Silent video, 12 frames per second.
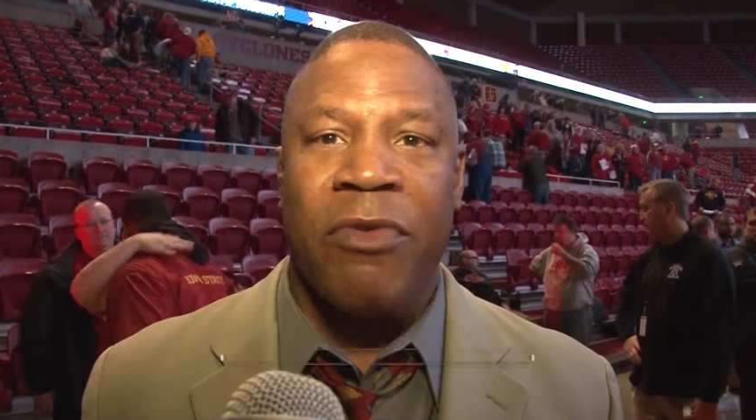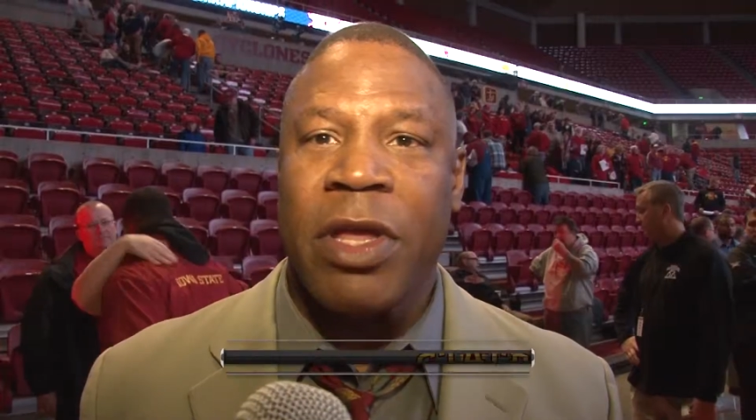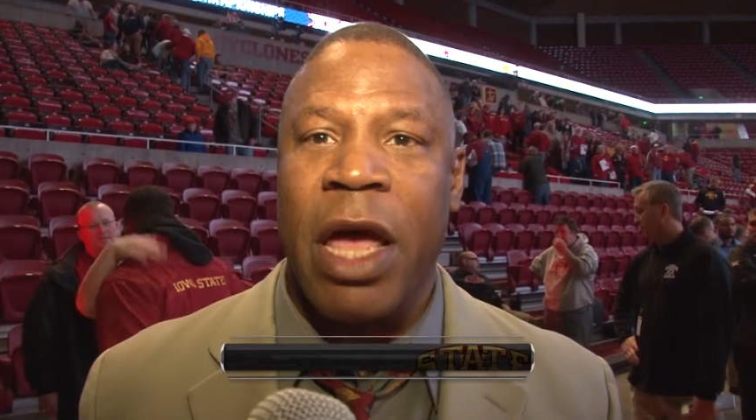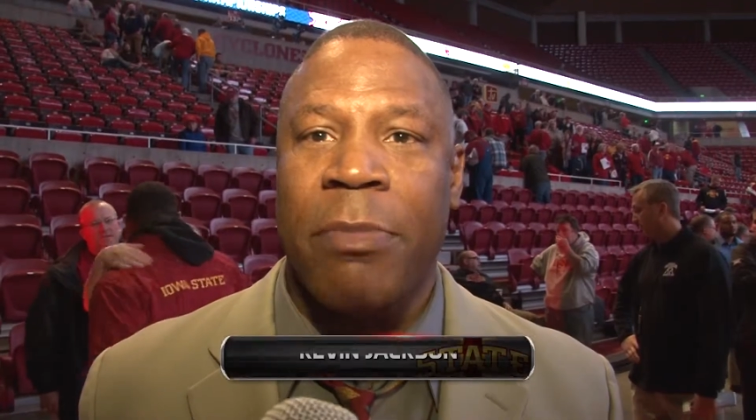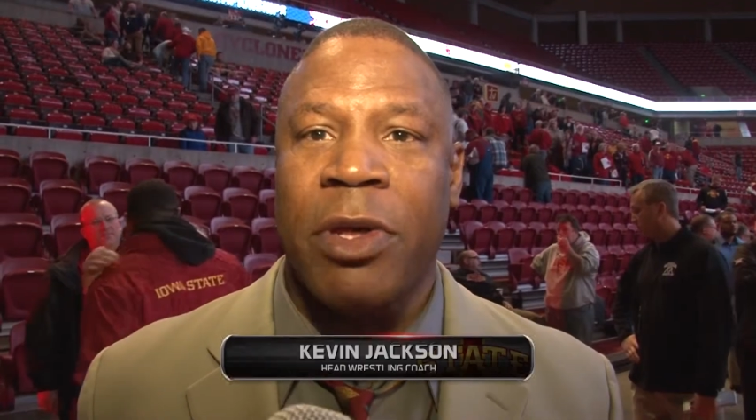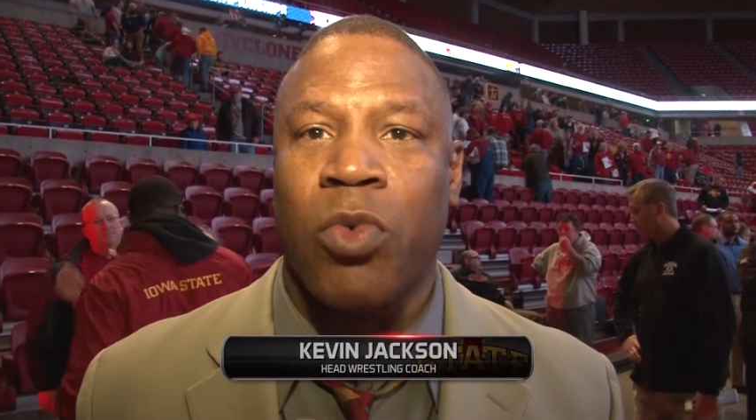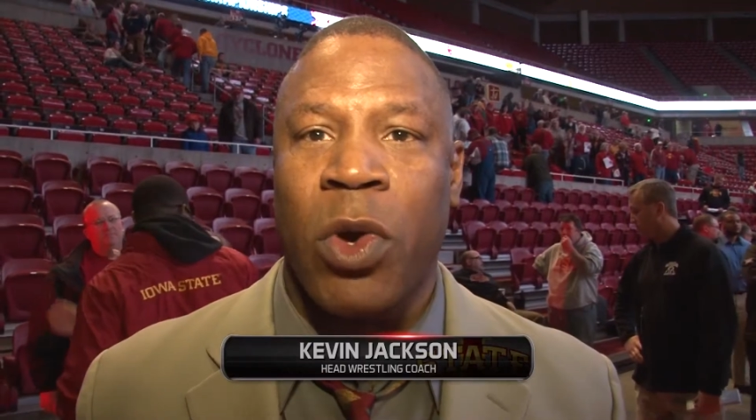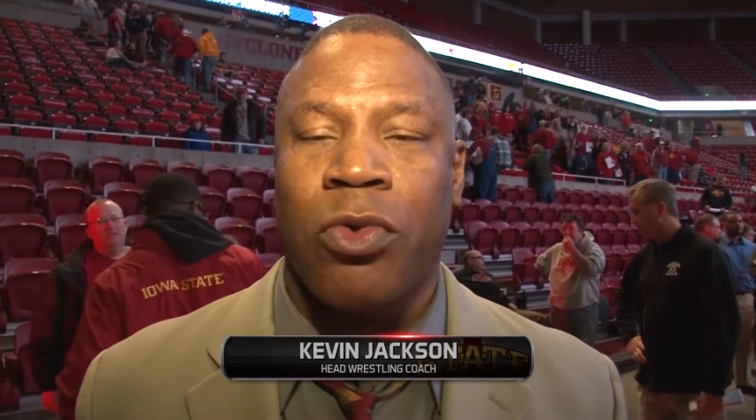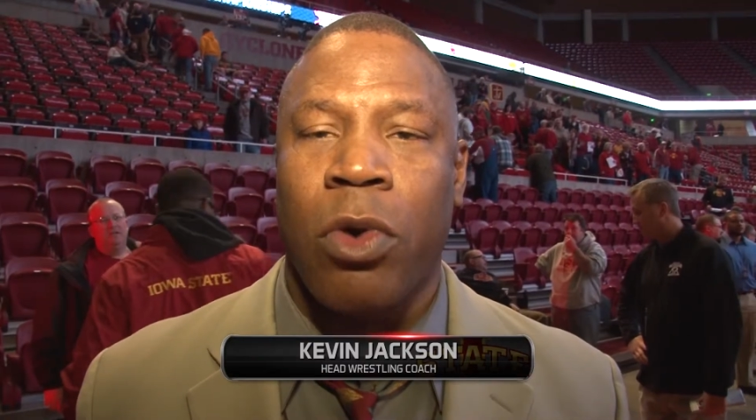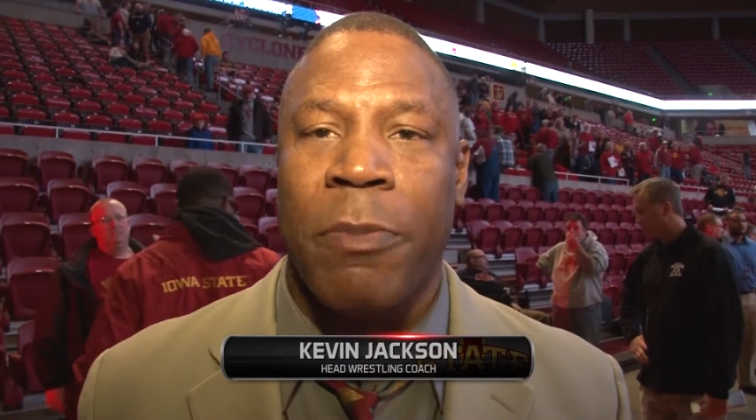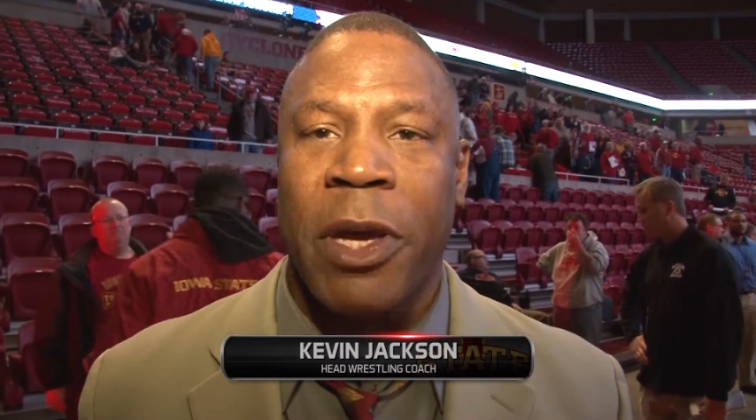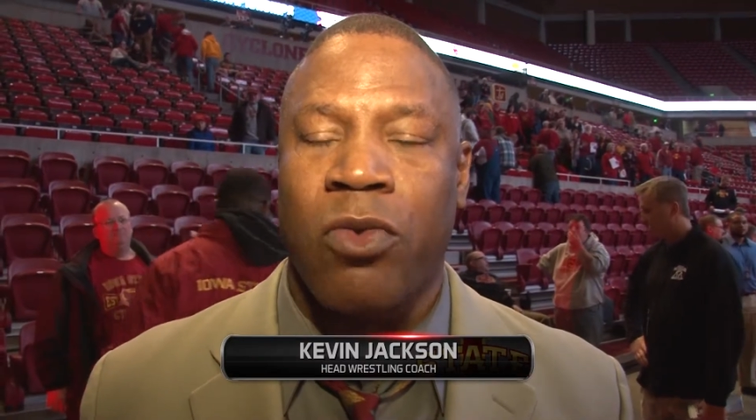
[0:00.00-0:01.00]
Every time he's
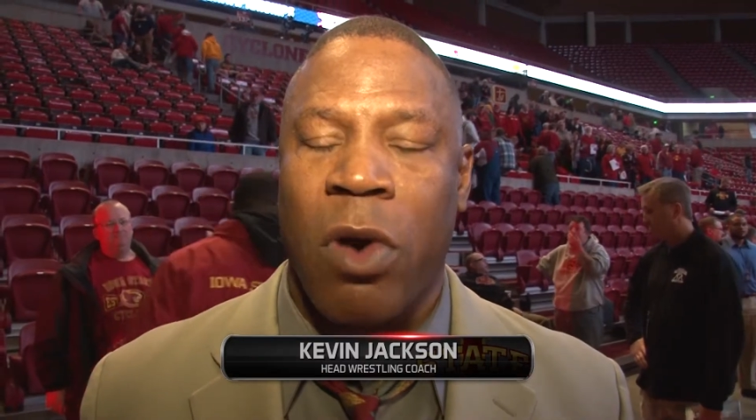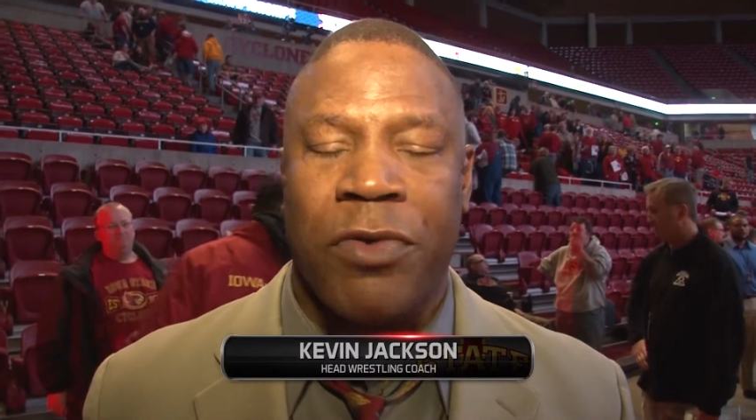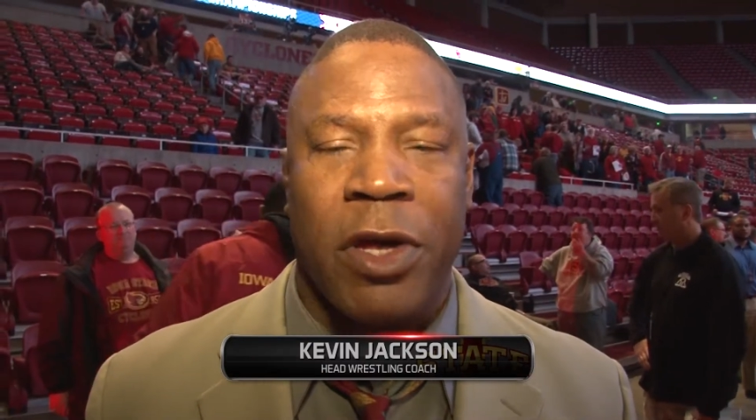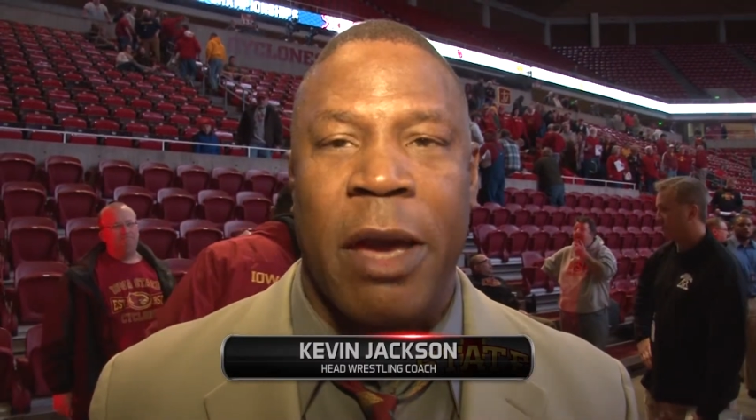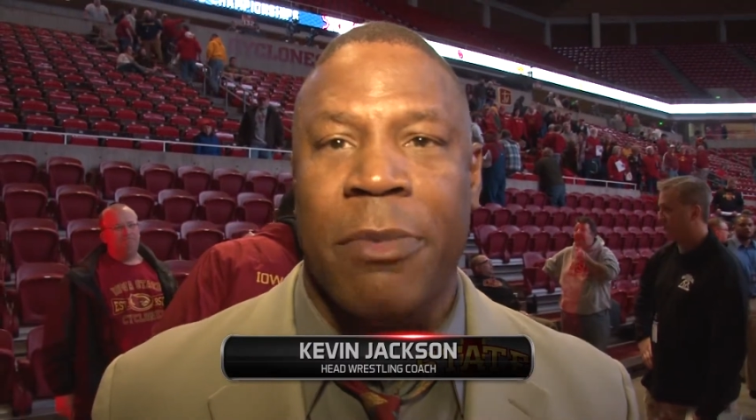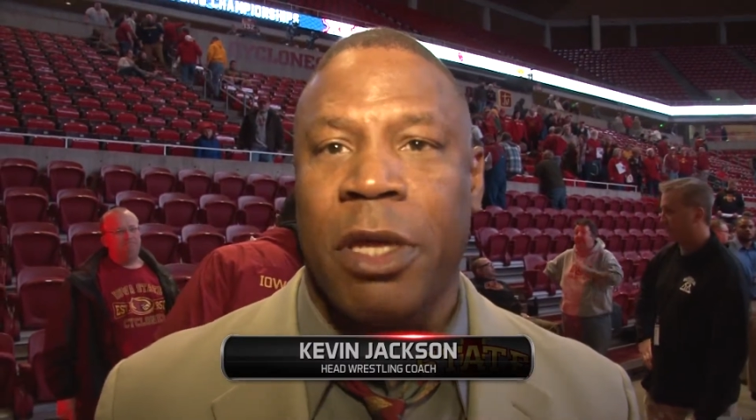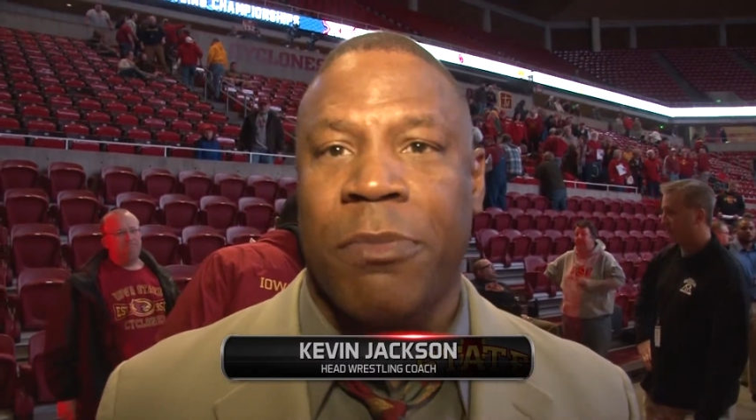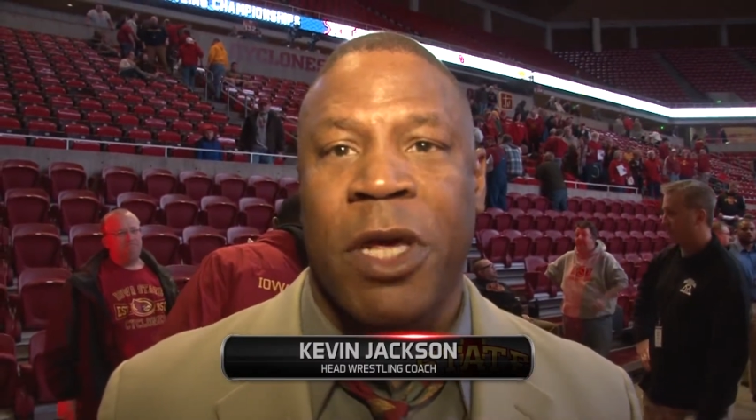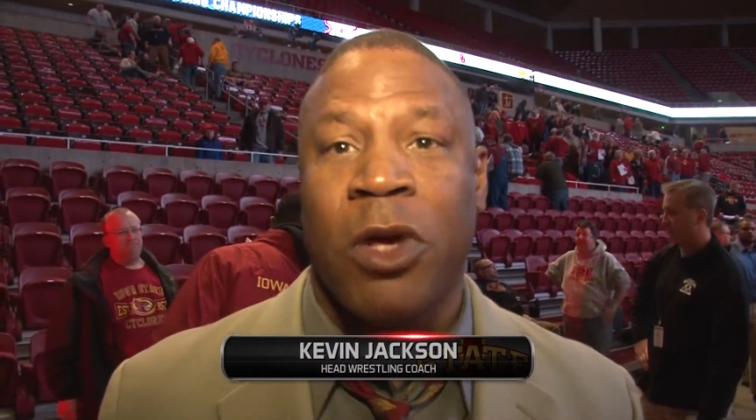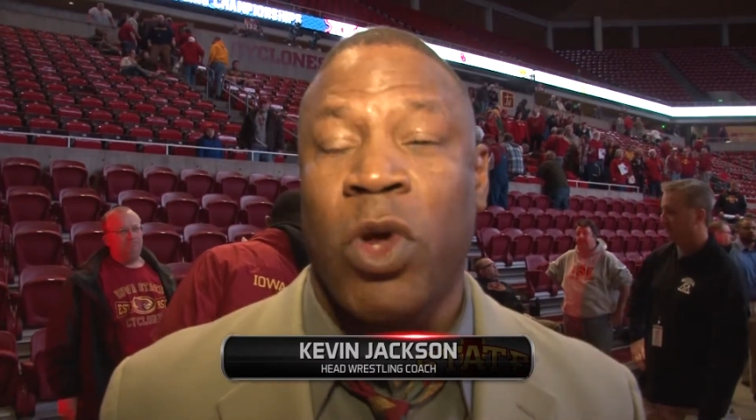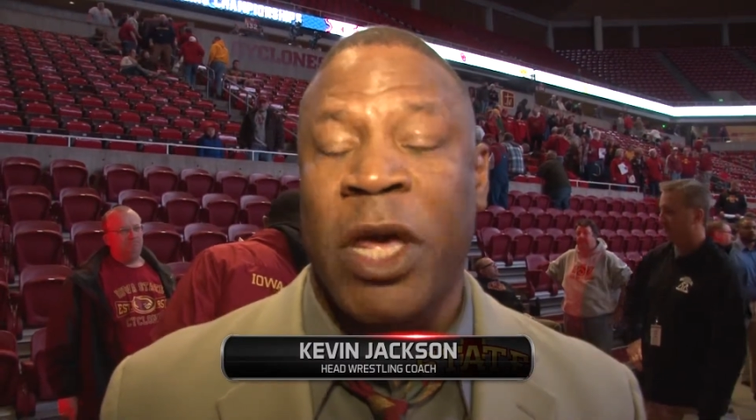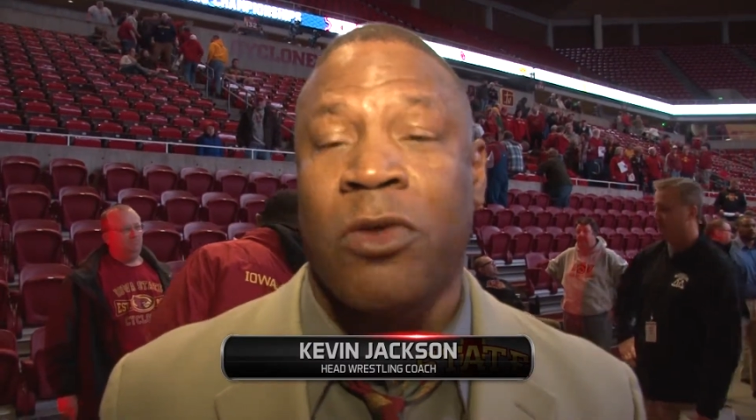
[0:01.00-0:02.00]
went to a Big 12 Championships,
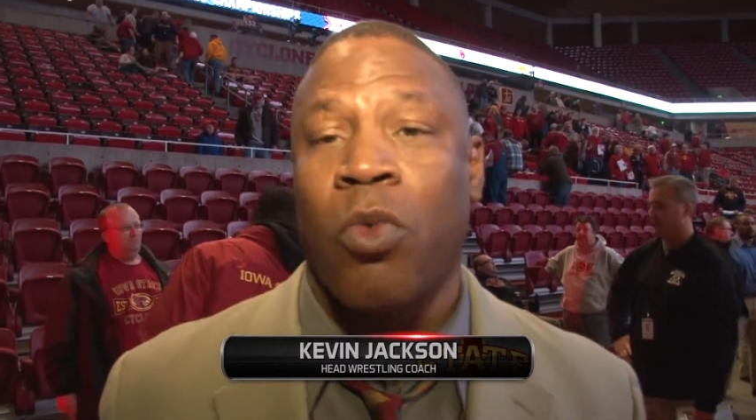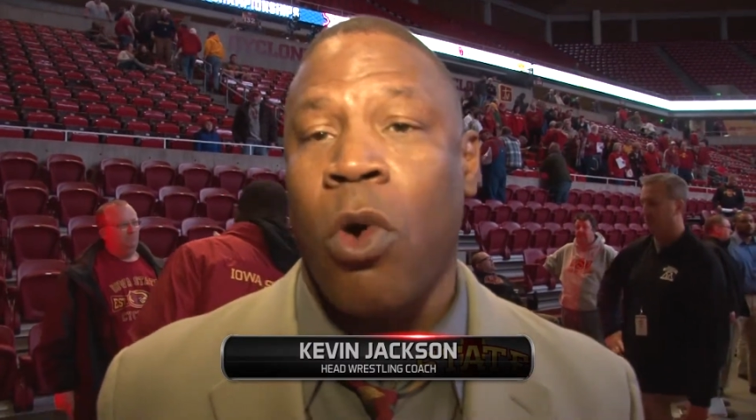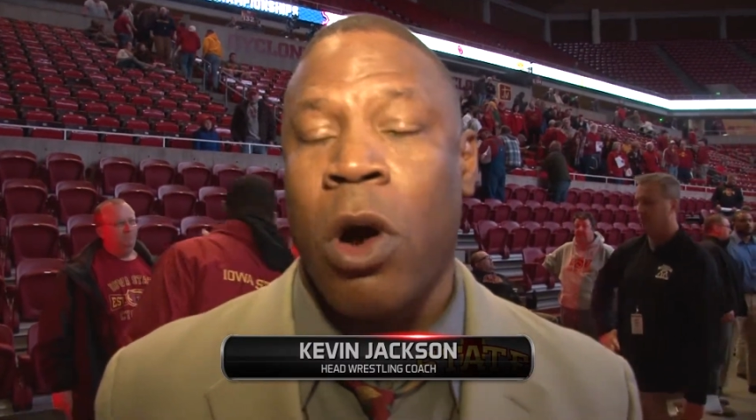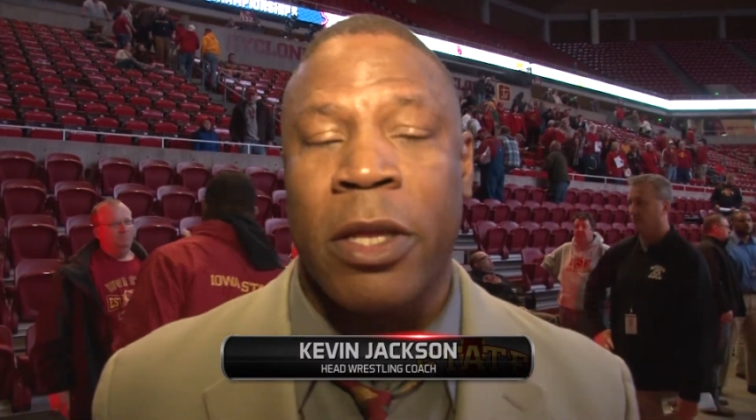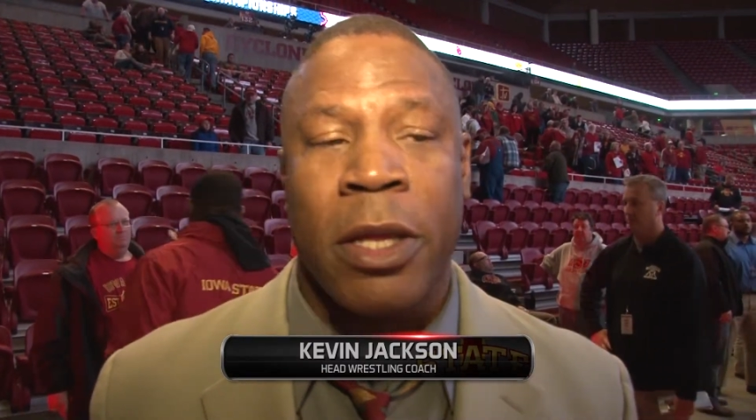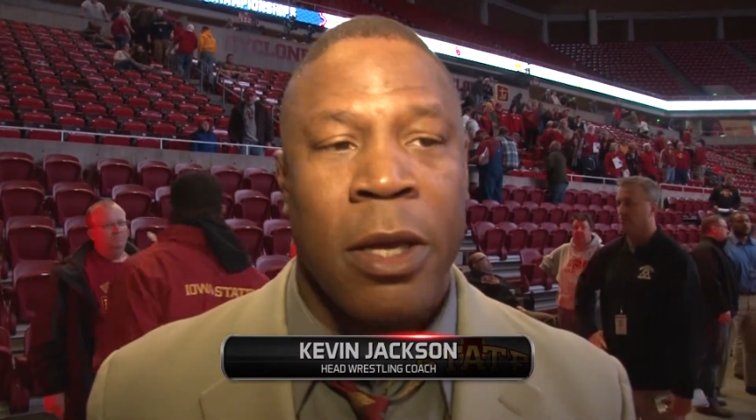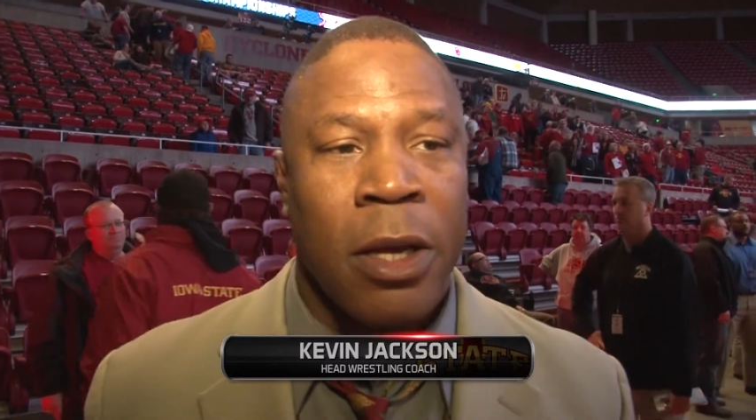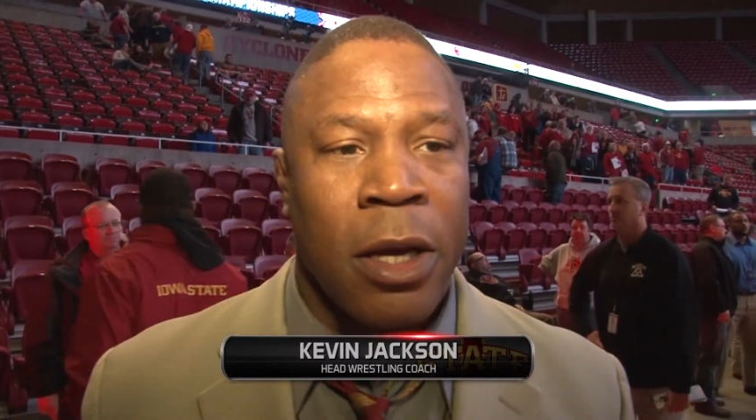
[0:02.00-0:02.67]
he's, he's won.